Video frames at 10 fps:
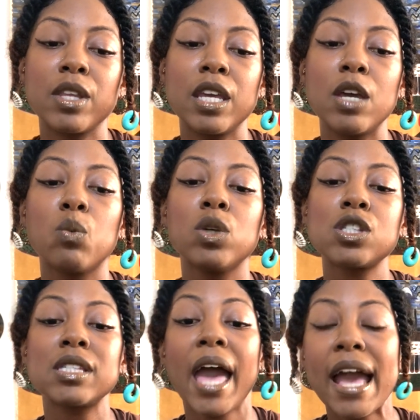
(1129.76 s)
what's
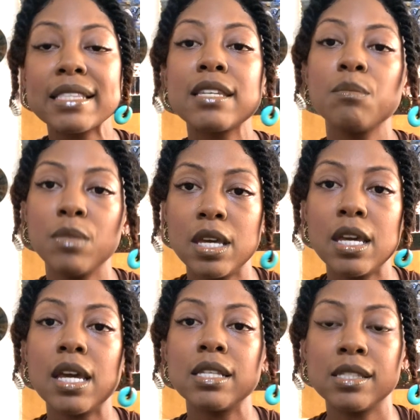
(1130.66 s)
sad to me
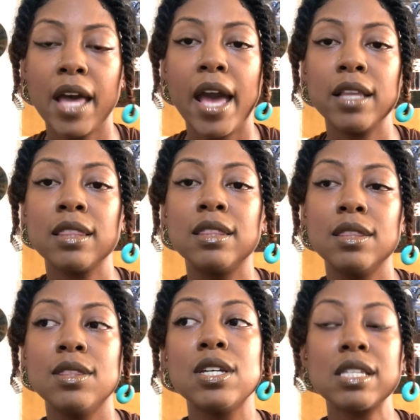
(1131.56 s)
is that
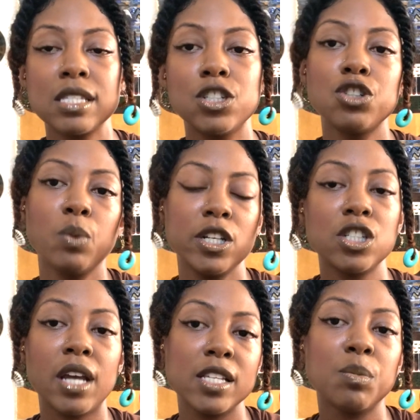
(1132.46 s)
this situation
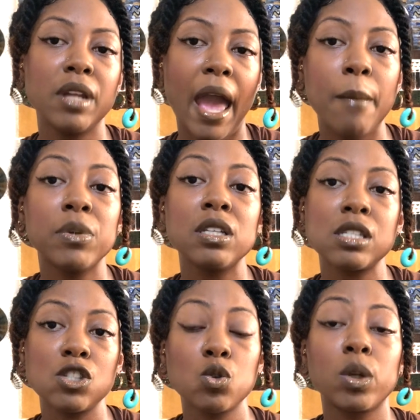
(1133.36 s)
has been happening since
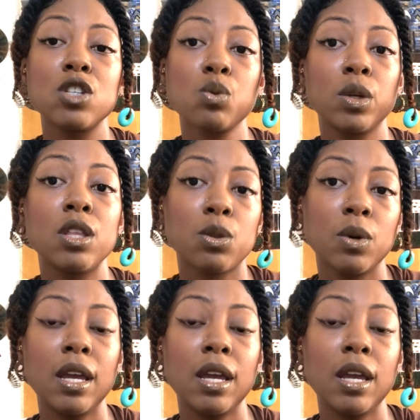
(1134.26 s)
2023,